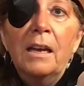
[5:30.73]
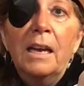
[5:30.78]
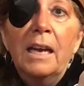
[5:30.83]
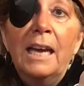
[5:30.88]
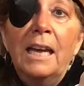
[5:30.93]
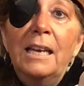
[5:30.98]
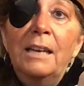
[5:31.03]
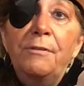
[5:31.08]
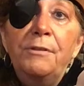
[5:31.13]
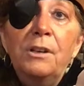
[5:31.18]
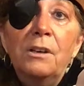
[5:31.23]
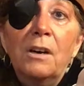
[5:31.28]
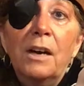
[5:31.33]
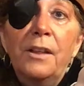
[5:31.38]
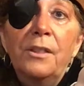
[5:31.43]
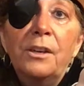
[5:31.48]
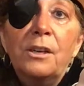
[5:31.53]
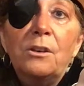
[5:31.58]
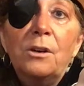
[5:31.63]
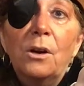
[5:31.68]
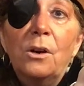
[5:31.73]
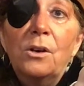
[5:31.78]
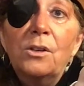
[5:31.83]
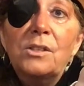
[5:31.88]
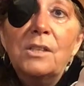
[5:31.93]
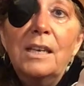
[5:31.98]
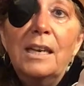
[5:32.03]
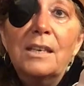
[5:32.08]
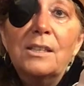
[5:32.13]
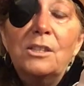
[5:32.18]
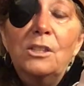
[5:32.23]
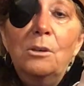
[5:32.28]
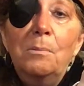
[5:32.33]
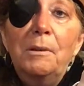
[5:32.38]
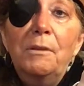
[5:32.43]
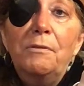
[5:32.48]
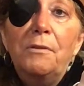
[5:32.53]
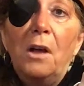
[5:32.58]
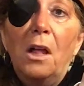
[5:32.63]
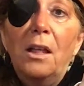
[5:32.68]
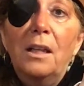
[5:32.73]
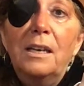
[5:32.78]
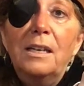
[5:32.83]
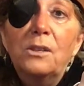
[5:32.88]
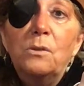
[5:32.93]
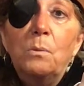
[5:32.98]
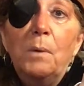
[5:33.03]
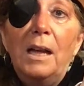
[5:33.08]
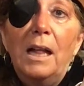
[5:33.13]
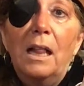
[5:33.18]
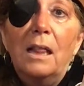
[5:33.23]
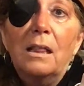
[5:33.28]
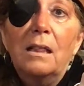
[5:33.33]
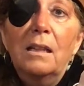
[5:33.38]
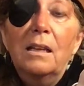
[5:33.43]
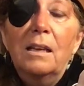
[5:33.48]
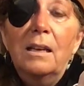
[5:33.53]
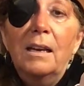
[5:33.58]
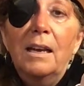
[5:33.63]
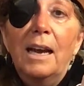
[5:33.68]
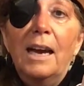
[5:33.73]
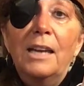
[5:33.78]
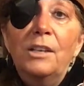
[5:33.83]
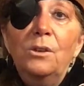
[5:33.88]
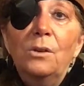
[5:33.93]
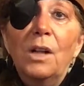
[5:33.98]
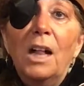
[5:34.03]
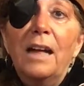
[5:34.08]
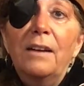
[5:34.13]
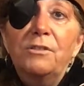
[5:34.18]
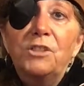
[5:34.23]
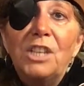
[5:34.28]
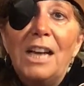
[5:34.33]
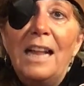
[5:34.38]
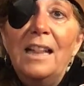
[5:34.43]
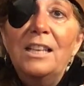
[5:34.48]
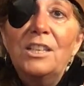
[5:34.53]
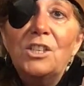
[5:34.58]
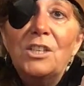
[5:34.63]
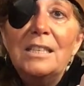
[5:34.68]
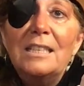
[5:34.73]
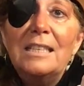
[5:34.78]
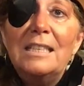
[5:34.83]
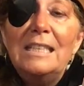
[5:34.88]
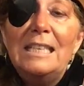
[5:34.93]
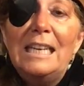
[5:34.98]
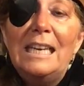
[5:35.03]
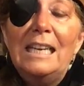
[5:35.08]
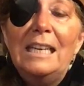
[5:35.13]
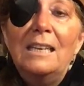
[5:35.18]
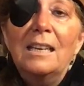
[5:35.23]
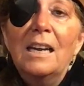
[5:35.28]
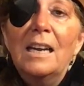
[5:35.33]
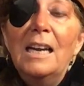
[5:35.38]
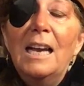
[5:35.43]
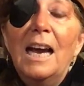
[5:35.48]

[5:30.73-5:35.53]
And if you're on the crow's nest, you be fallen as well, and you'll have challenges indeed.